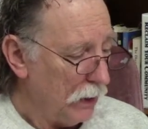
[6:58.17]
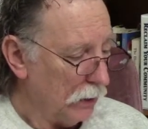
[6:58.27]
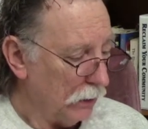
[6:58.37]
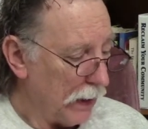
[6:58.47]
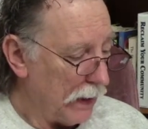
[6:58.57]

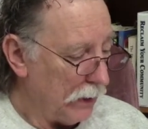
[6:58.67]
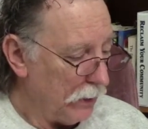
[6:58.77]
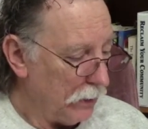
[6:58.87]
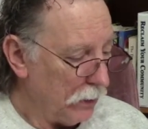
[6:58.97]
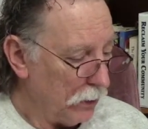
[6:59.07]

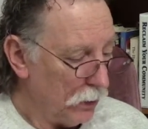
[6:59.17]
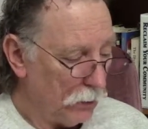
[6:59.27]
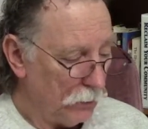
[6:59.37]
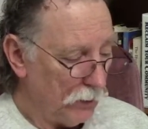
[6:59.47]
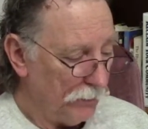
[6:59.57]
lie
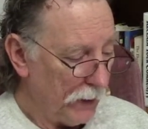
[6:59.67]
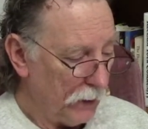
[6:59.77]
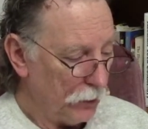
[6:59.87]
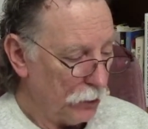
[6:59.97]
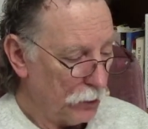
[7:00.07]

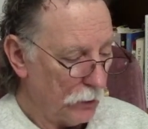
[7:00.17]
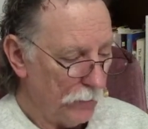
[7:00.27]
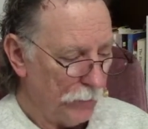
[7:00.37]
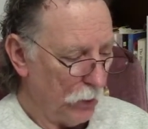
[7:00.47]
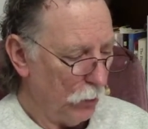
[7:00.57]
unrevenged,
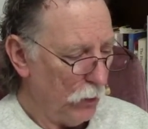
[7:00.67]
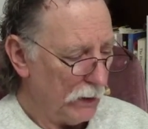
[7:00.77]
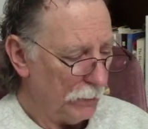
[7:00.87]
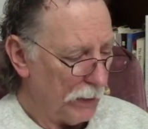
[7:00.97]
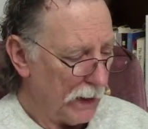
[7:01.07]
though
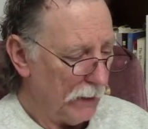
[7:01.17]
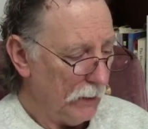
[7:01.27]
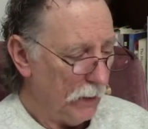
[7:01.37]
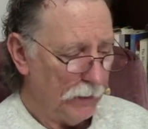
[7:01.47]
with by